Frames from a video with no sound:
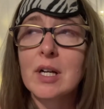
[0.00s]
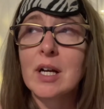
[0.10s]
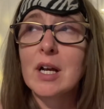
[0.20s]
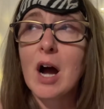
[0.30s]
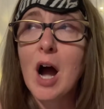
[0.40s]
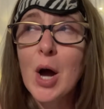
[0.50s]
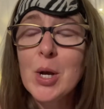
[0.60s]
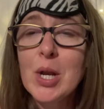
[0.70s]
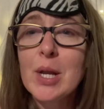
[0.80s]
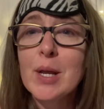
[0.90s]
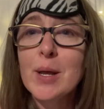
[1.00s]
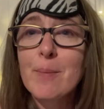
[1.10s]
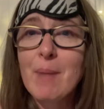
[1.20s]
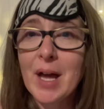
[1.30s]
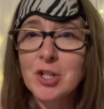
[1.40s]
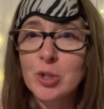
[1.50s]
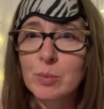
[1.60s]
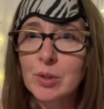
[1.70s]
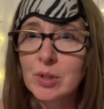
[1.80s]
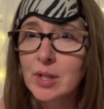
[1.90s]
and
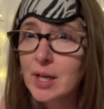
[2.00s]
unimaginable